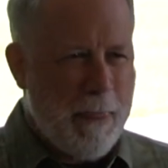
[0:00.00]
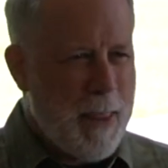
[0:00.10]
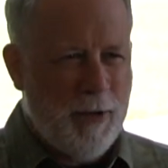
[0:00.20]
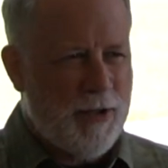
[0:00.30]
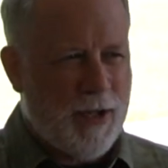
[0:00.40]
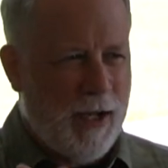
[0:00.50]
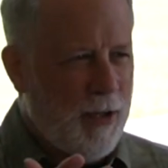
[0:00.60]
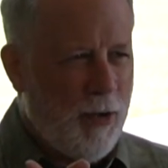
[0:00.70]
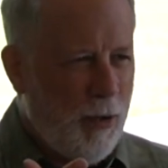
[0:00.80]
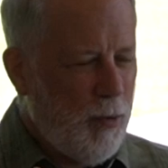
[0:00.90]
You just kind
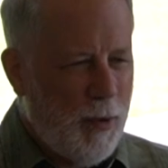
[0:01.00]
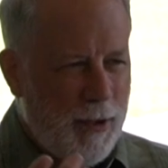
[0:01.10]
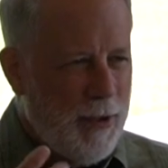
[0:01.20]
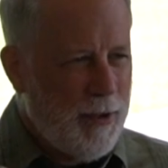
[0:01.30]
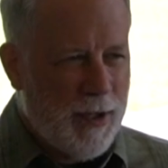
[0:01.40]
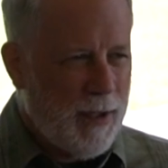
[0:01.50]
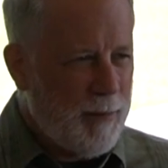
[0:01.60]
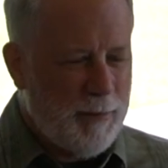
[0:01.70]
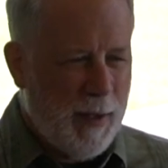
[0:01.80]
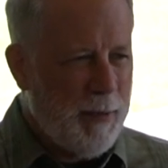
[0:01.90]
of go where you think
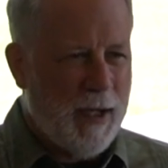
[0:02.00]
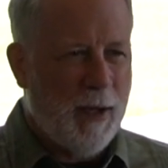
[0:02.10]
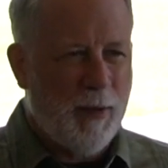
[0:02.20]
maybe God